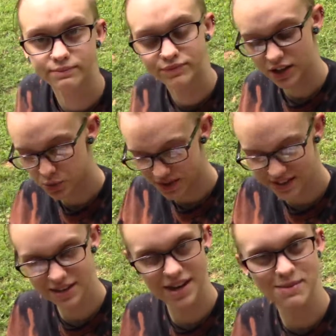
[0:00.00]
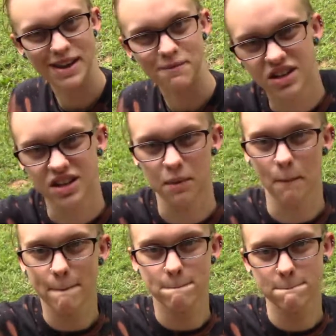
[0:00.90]
that's what this is going to be. Gonna
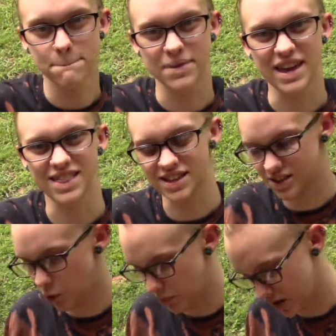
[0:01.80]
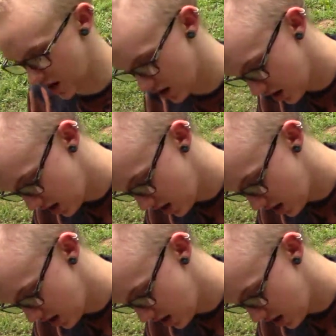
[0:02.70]
get this open here.